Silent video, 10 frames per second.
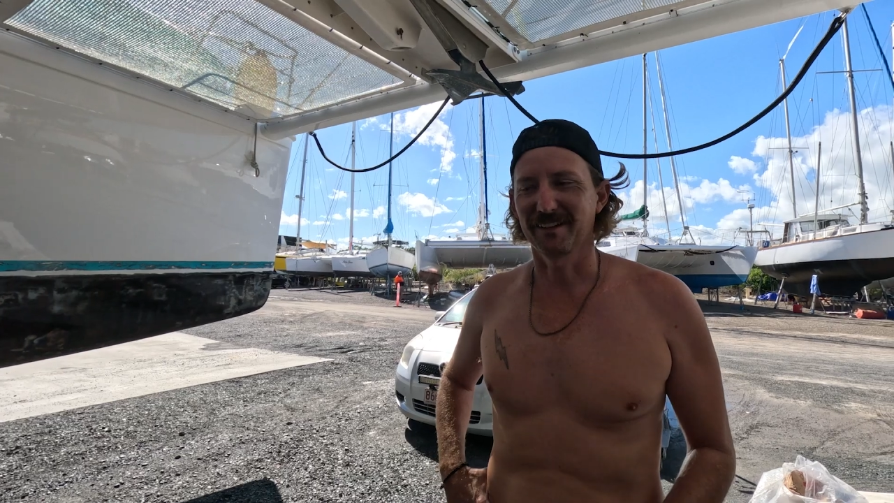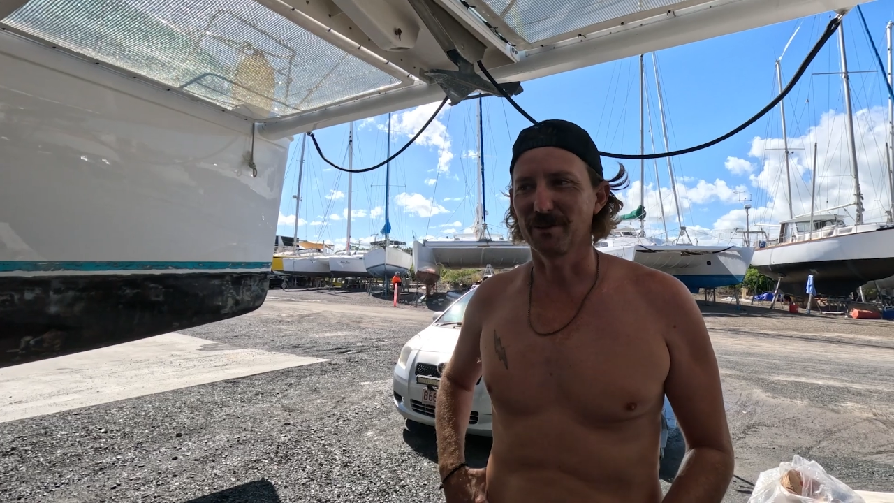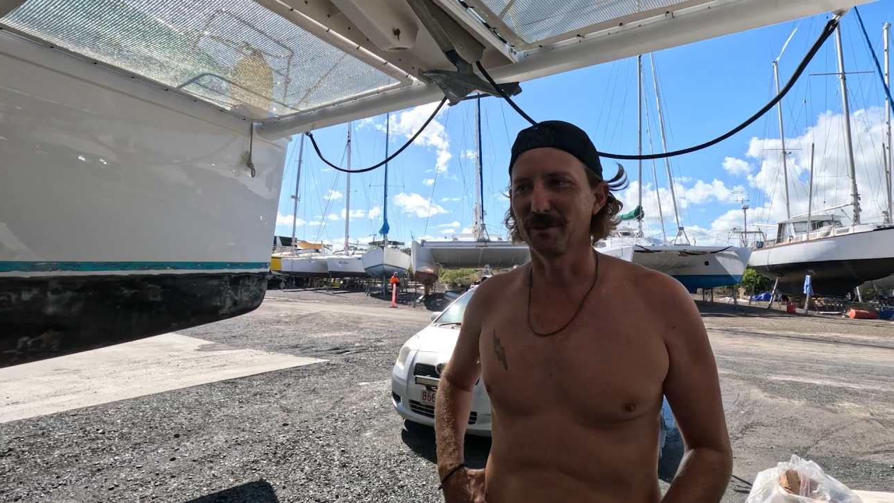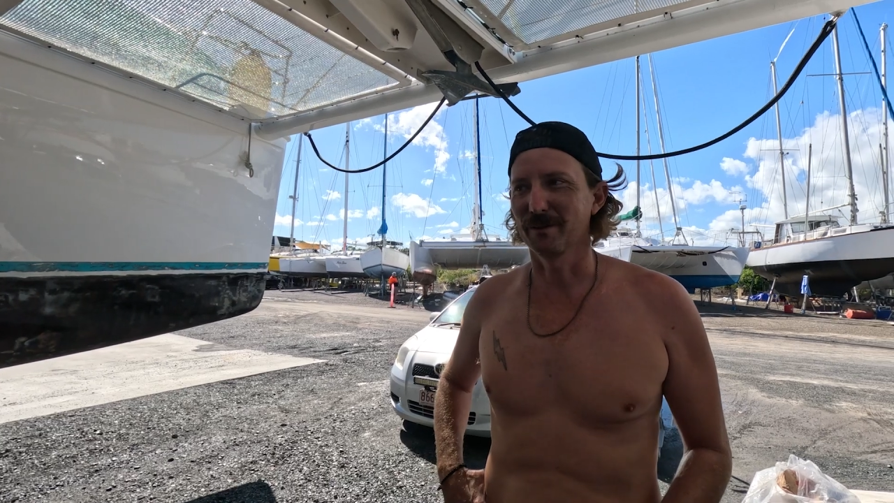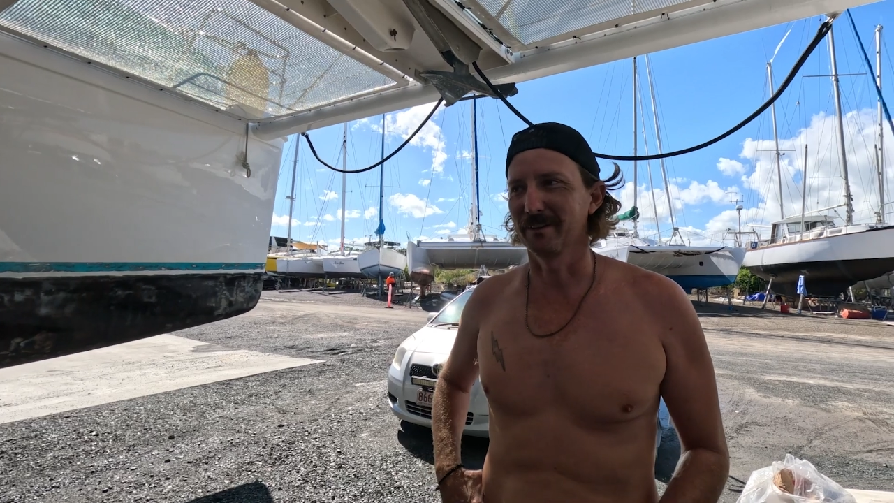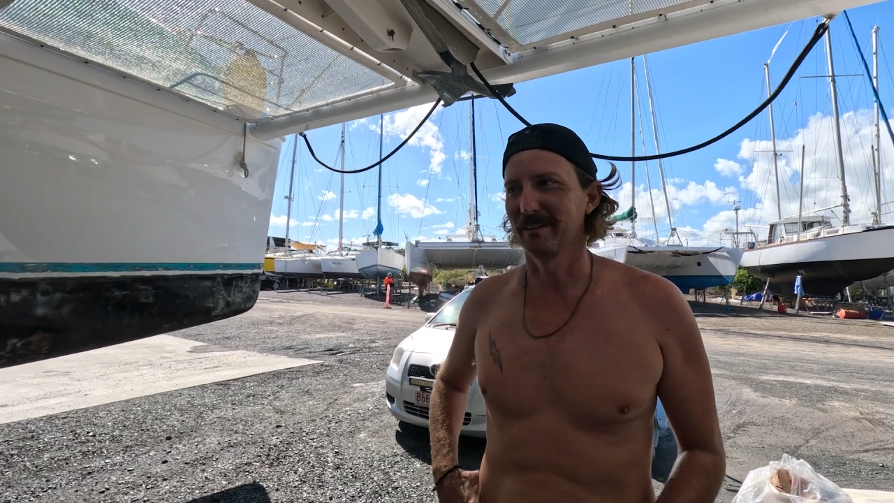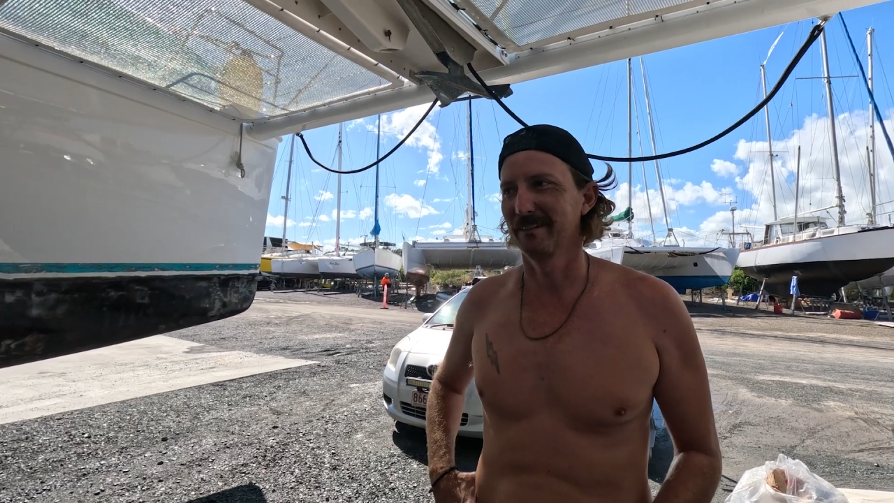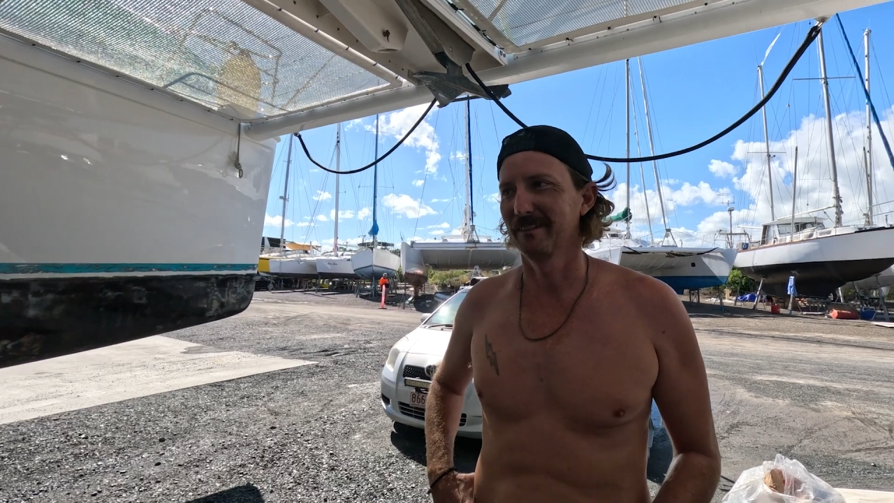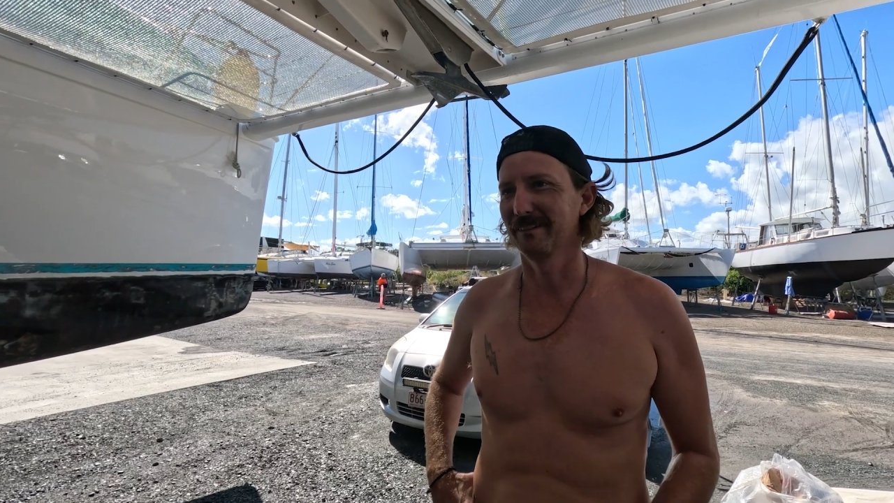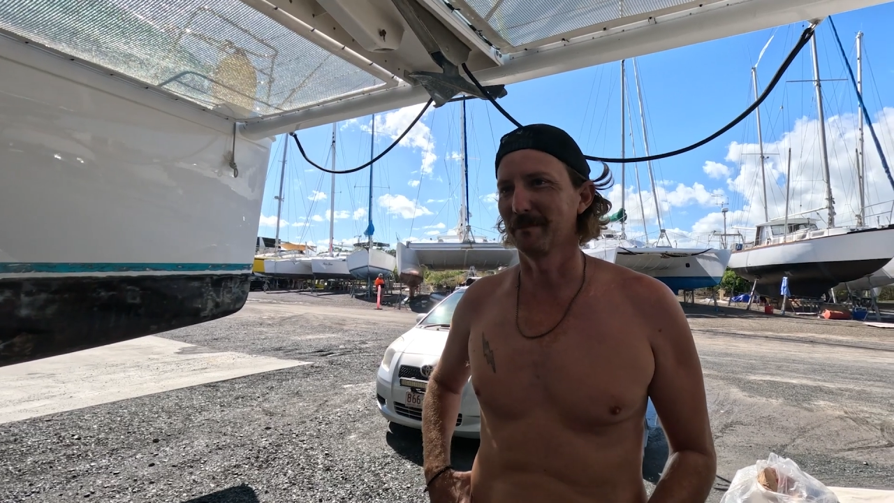Thank God.
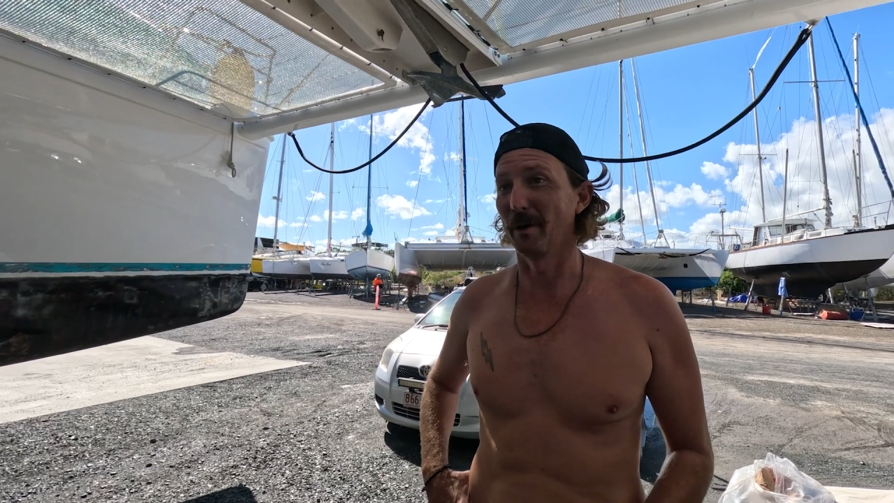The